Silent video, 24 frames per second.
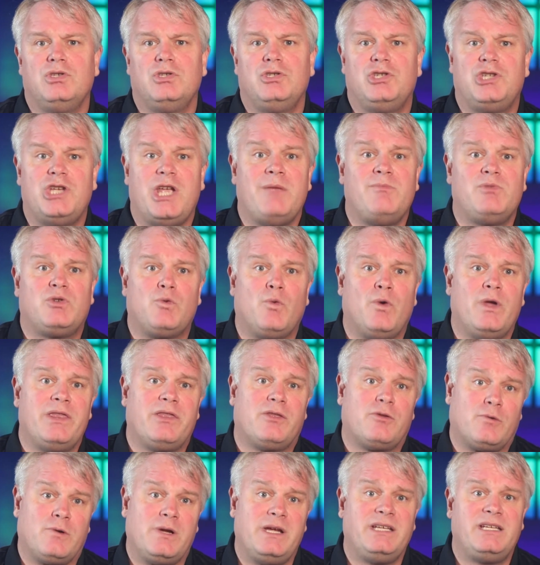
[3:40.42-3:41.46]
James 1
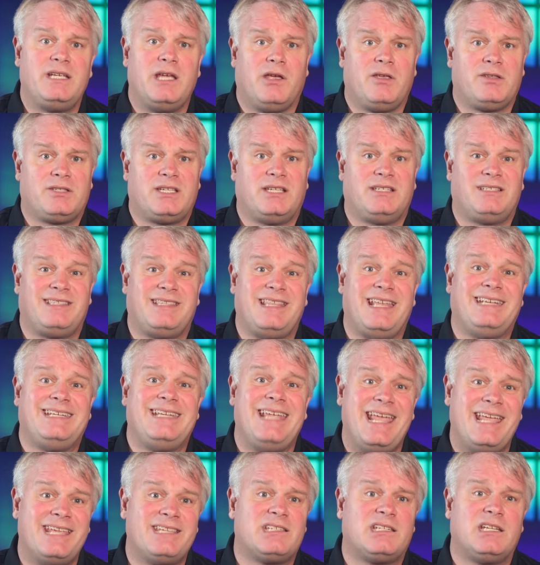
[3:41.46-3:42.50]
3 tells us that
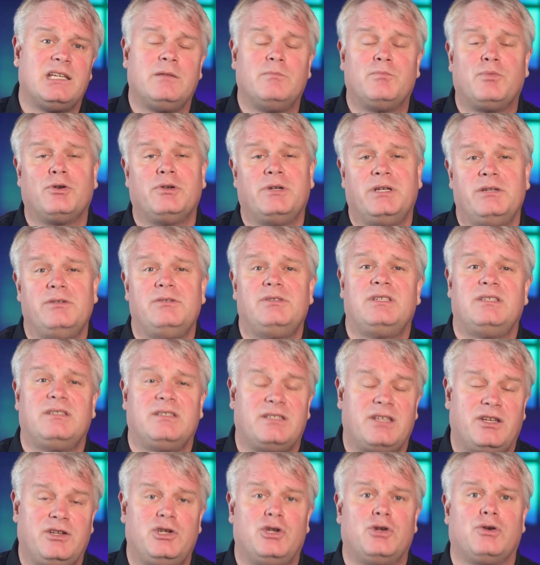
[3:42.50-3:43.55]
testing
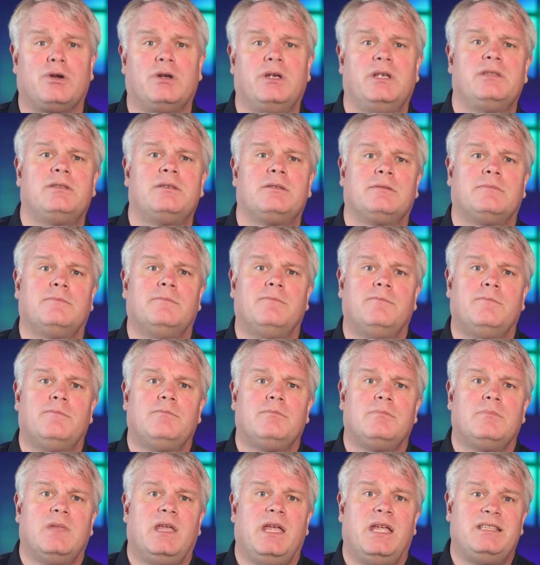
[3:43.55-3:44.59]
produces endurance,
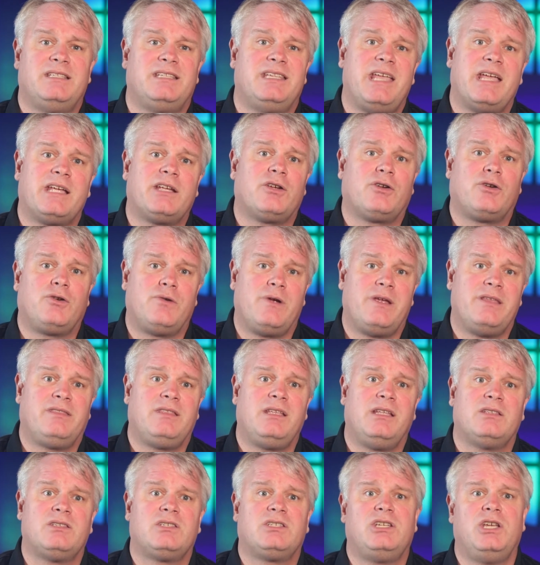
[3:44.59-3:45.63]
and 2
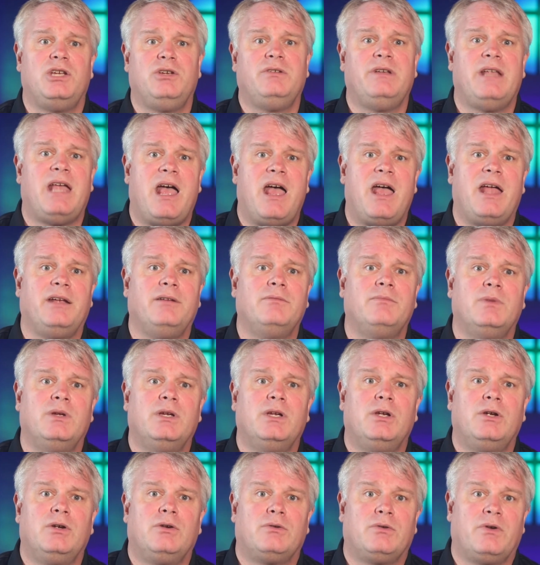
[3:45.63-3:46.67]
Corinthians 2 9
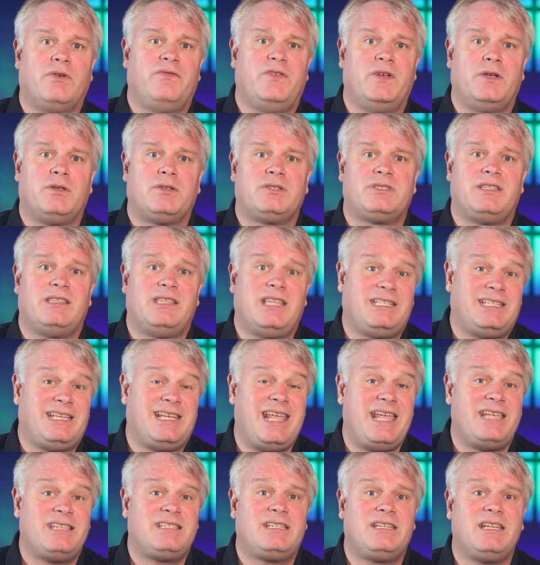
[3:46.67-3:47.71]
reveals that the
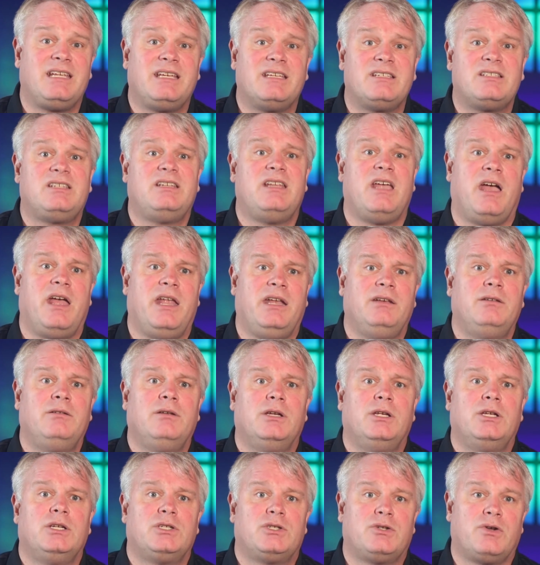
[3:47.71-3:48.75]
testing is done
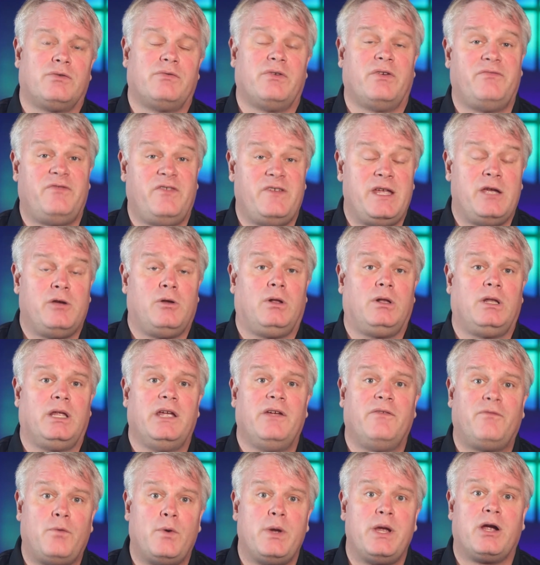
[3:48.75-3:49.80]
to reveal
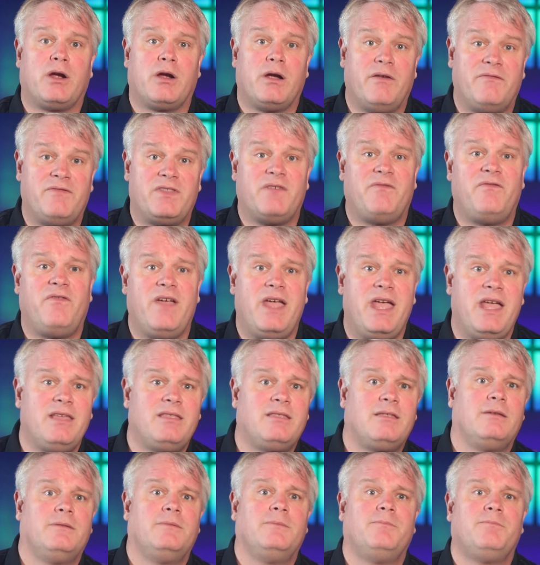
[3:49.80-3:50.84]
if we are of the faith.